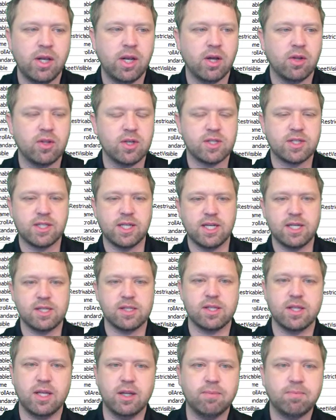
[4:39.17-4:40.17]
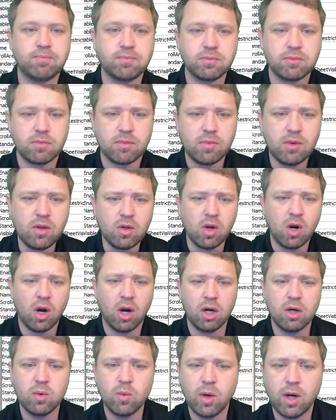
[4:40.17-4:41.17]
Now this says that
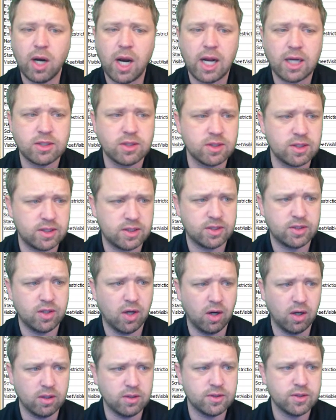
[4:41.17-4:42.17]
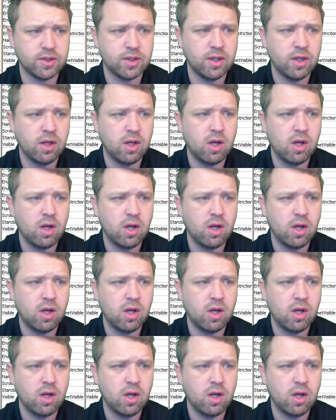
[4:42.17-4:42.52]
hardware actually starts